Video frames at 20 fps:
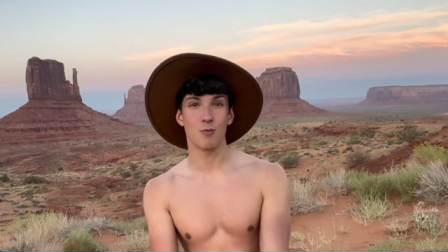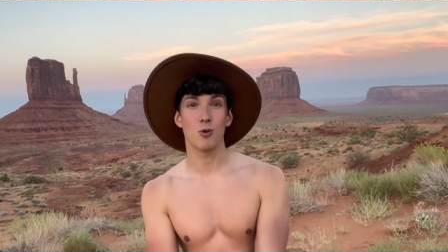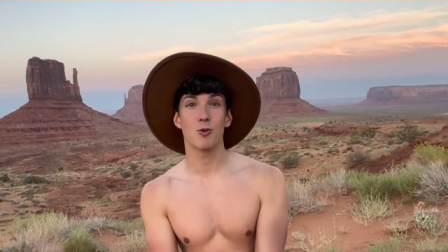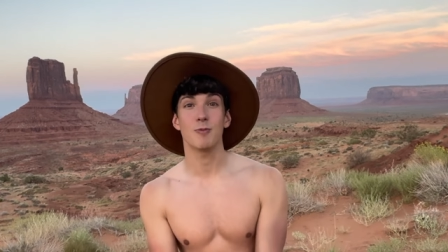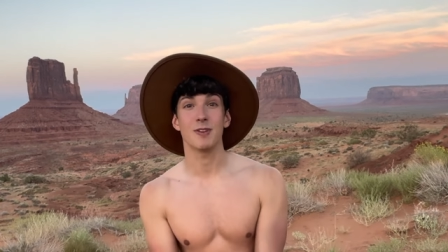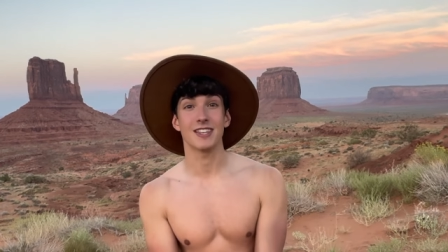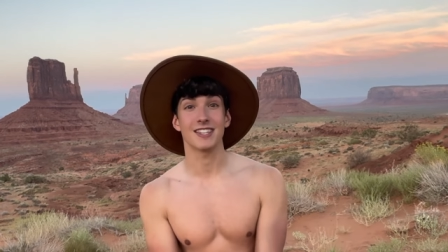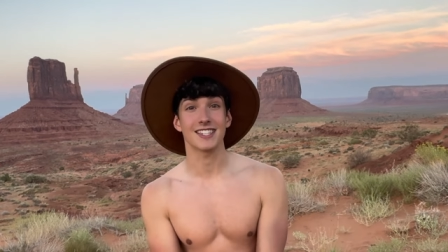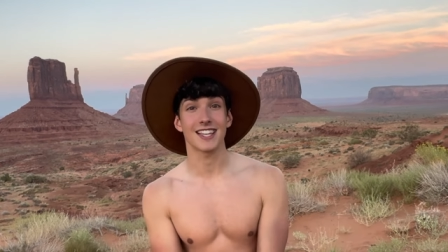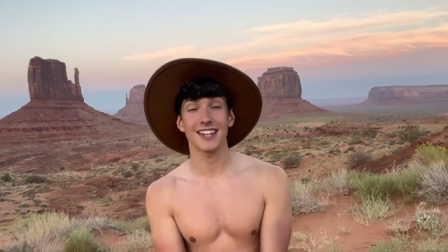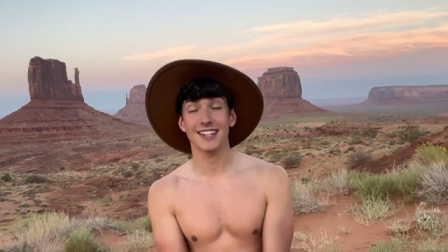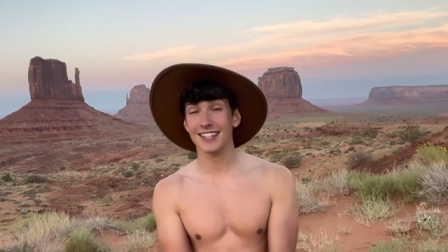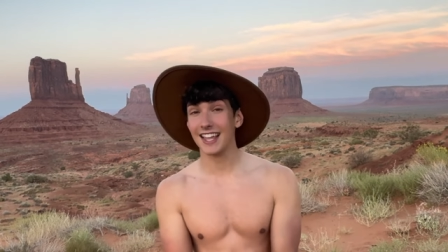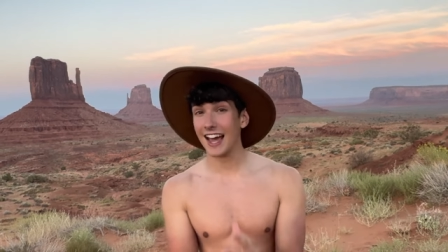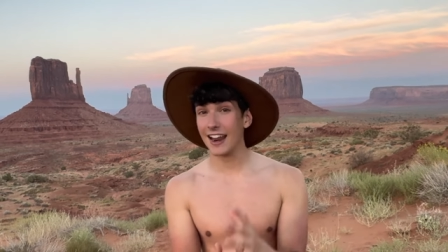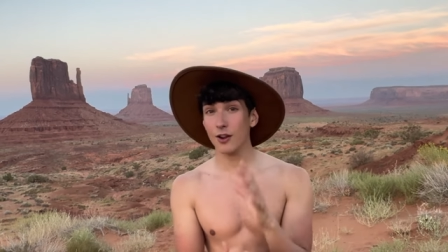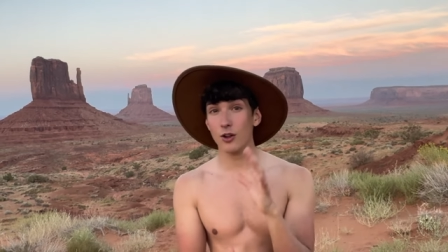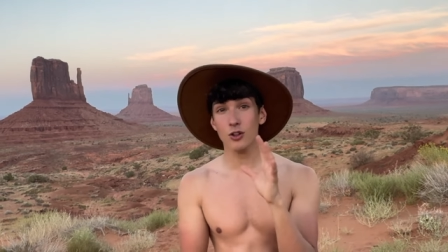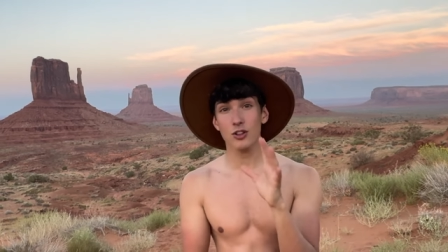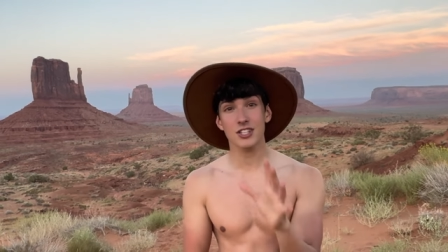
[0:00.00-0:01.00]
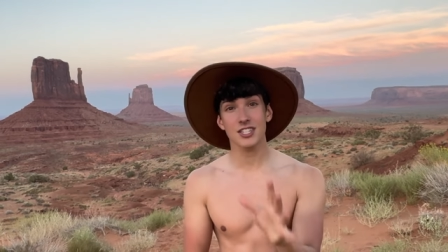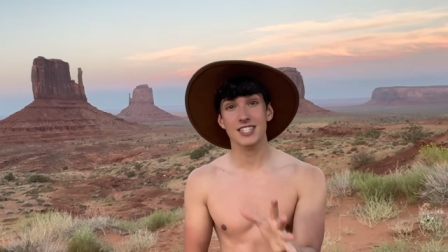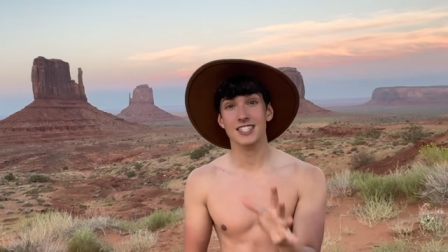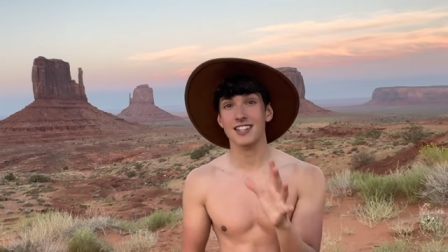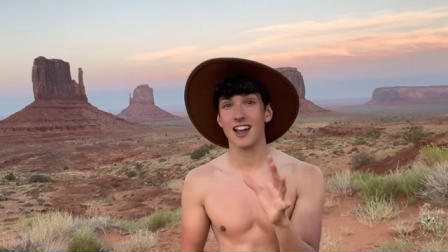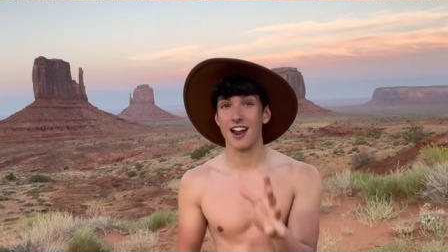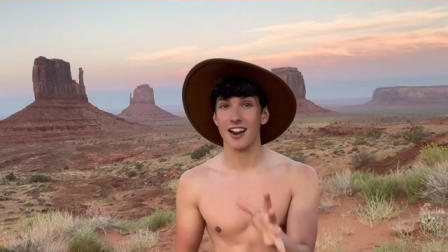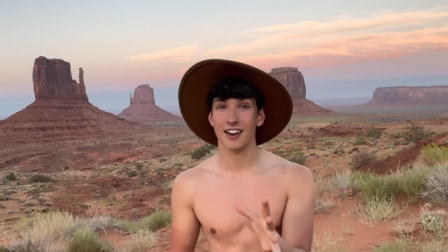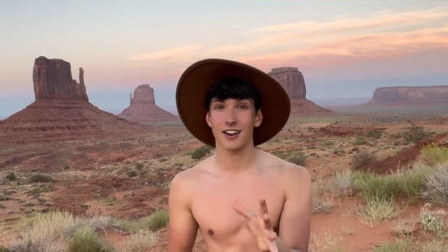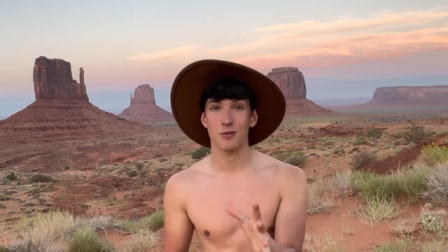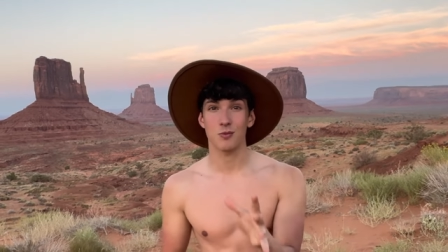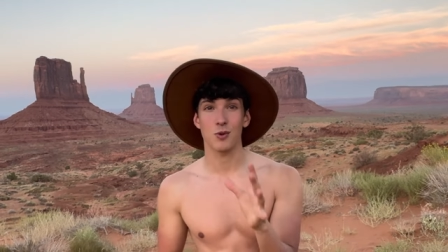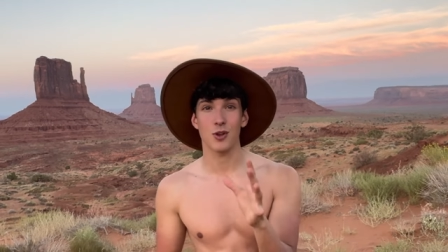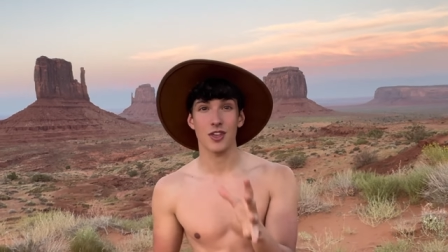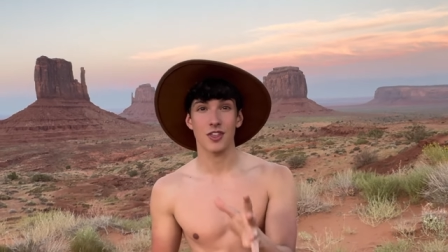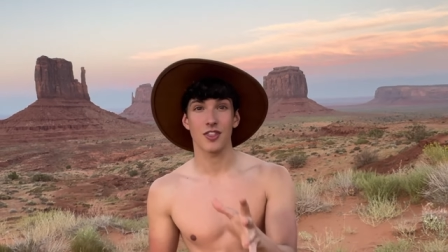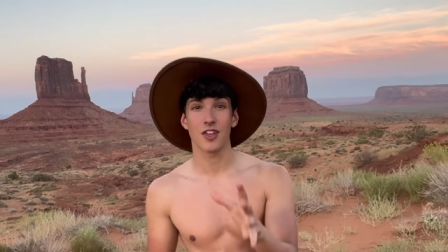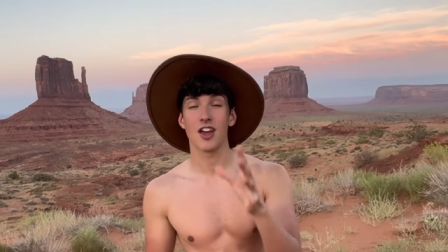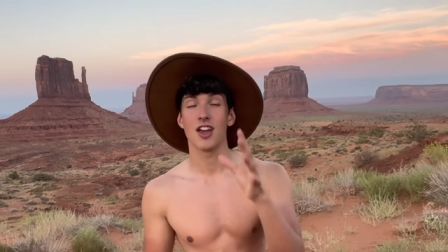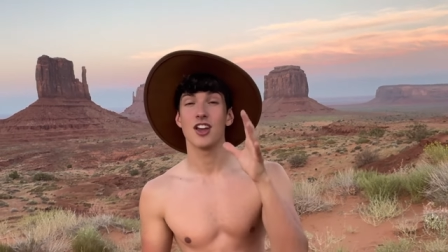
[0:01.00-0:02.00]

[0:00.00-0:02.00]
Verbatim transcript: movies, and that all started with